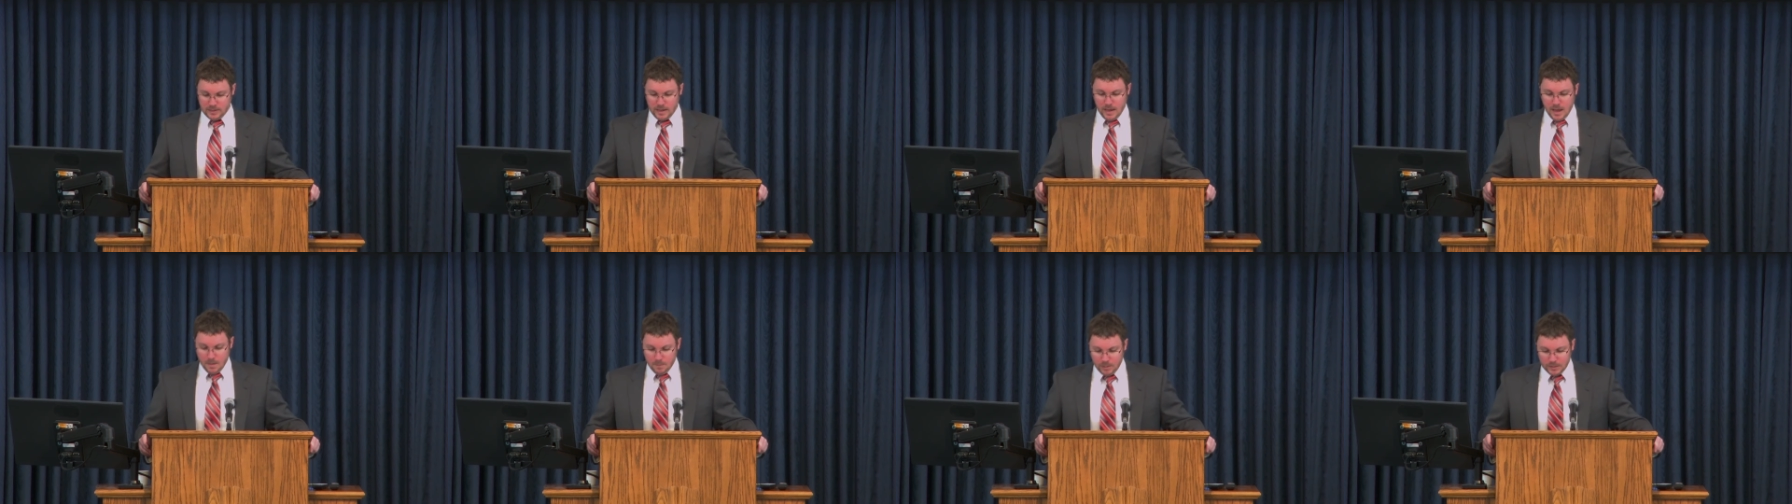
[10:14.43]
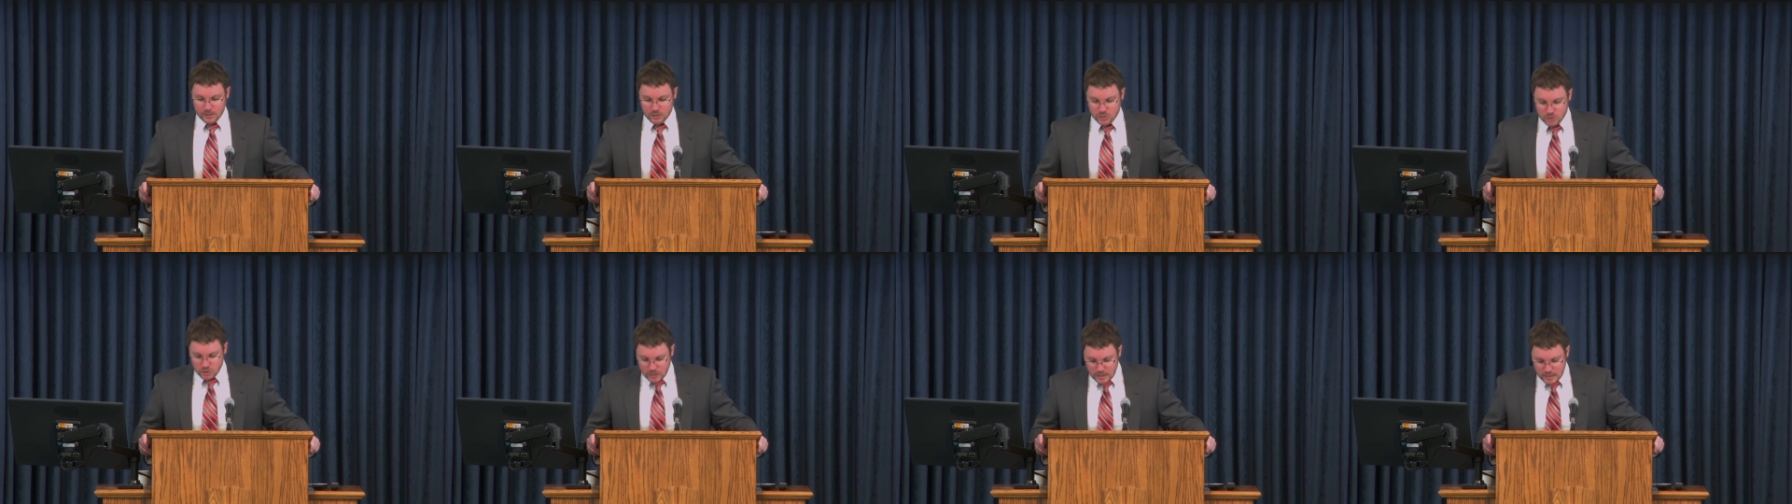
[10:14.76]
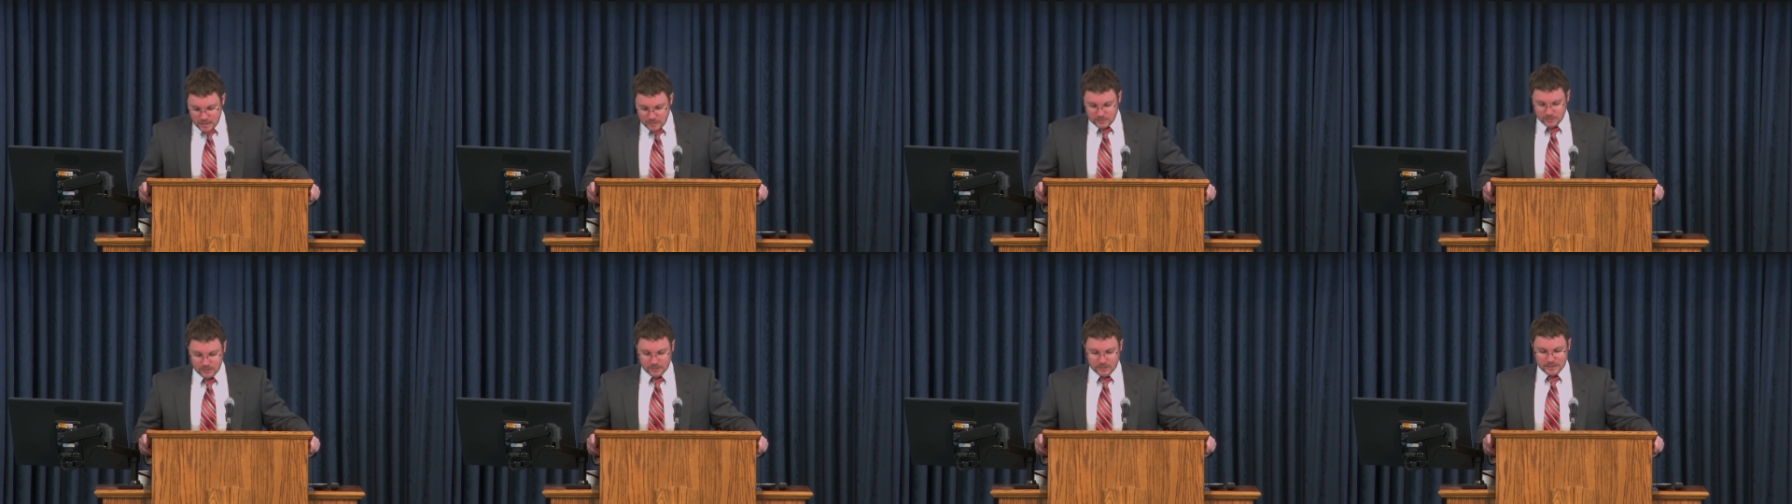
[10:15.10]
But
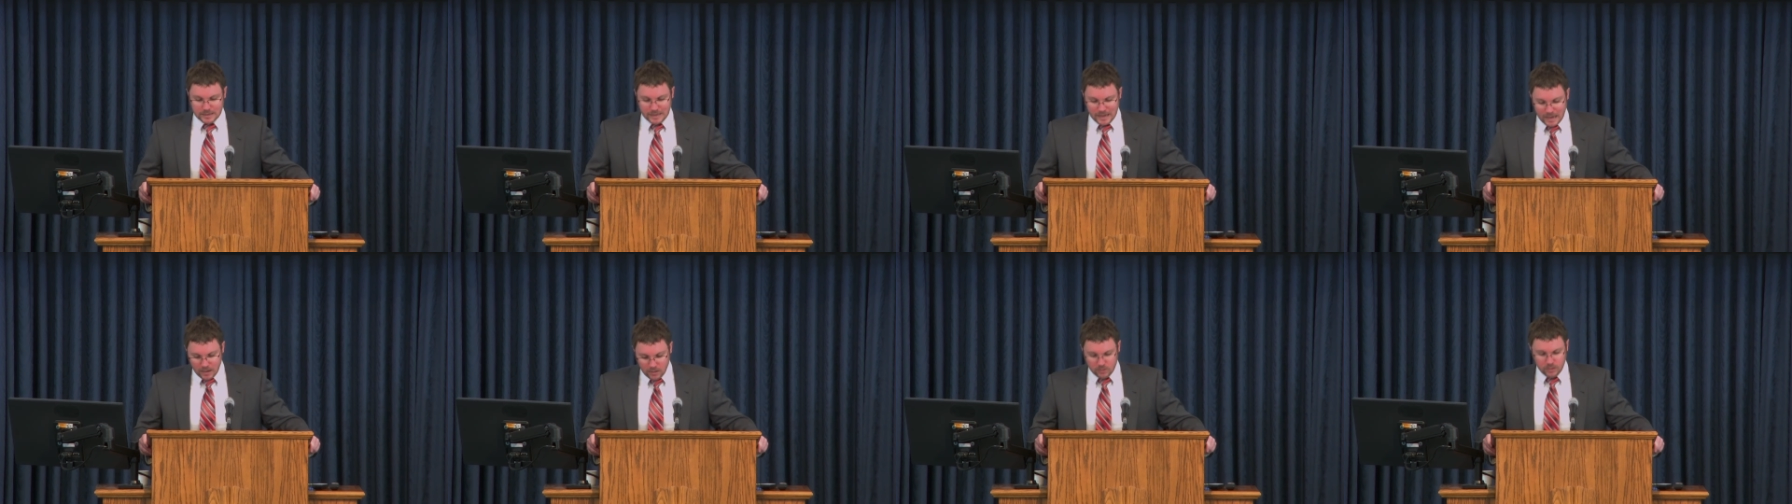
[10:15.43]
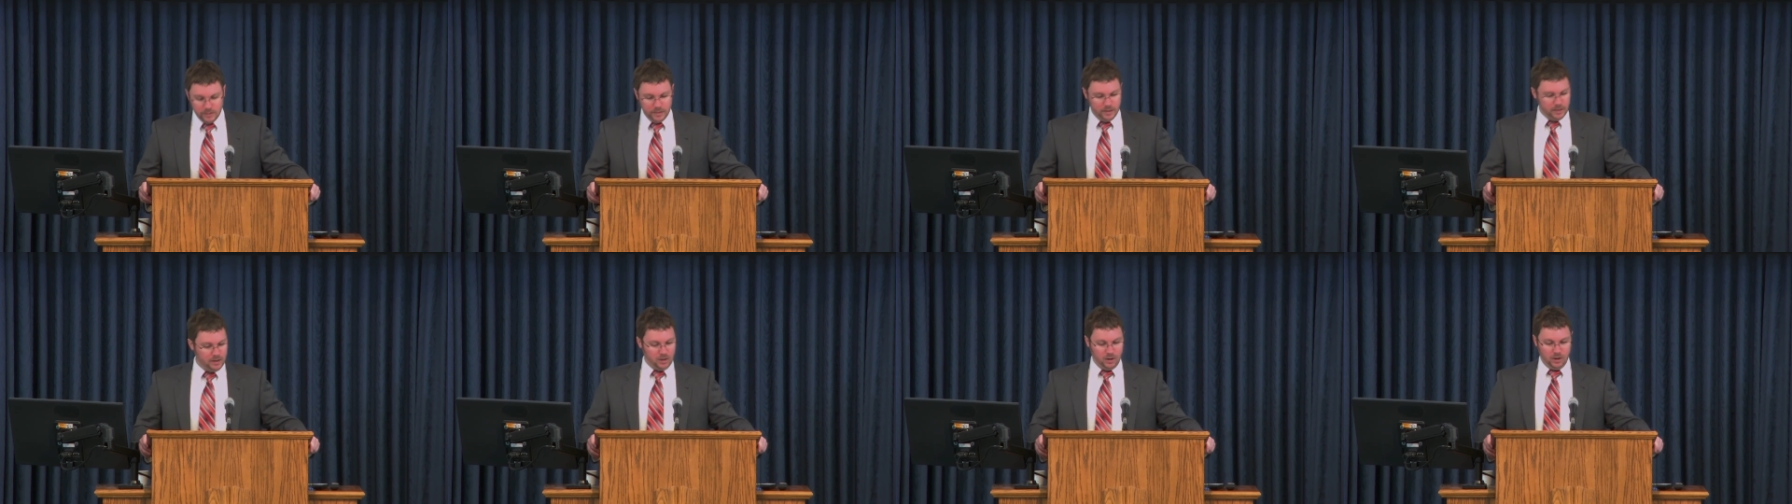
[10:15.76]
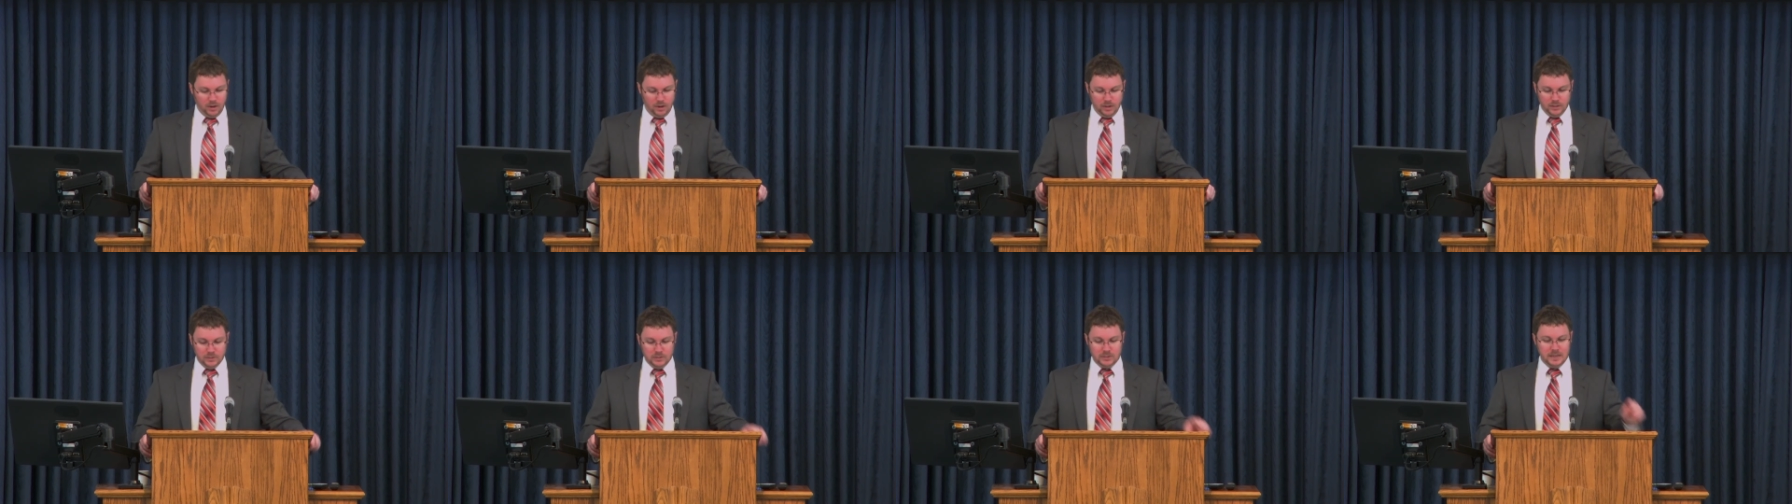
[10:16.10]
Jesus counted the
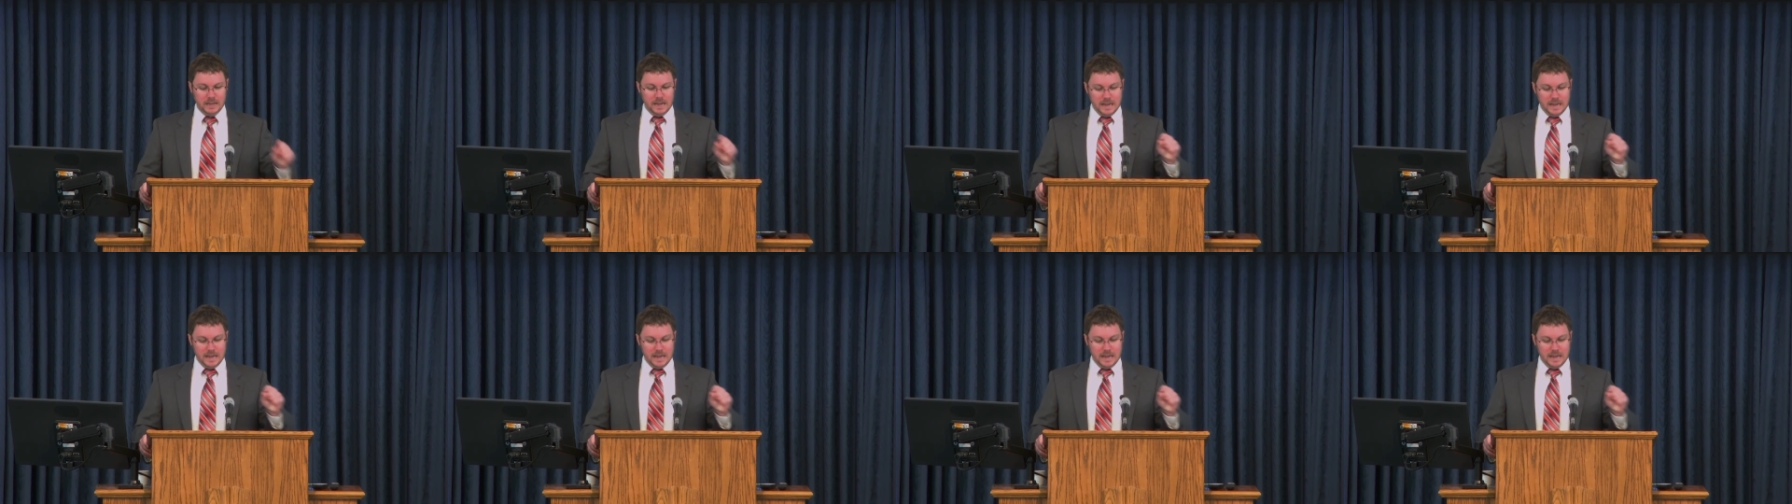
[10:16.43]
cost.